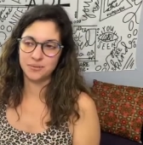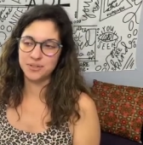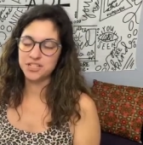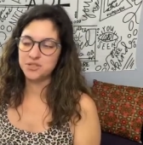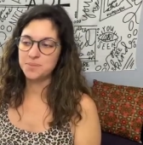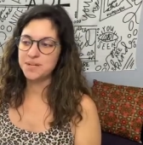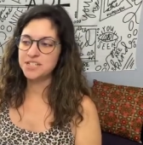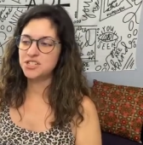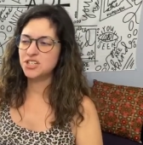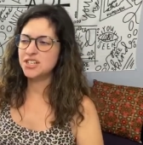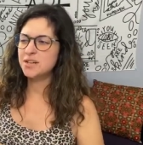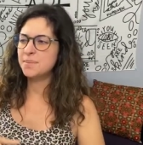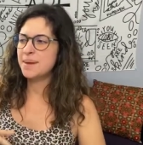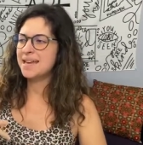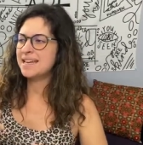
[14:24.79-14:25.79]
which means you're
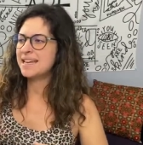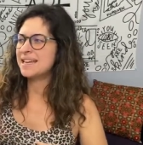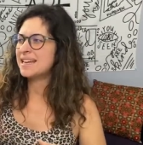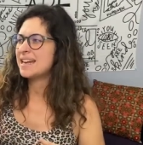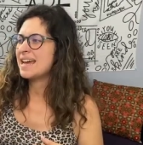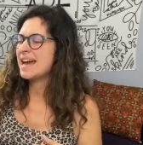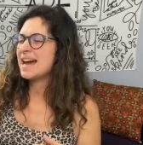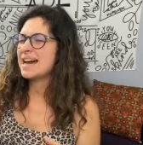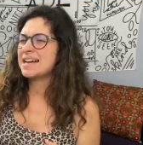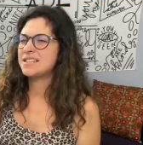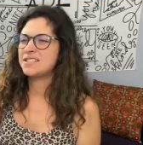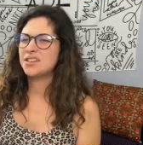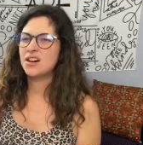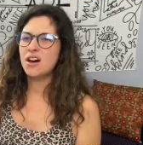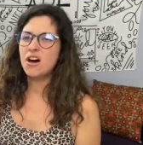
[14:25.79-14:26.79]
gonna make it as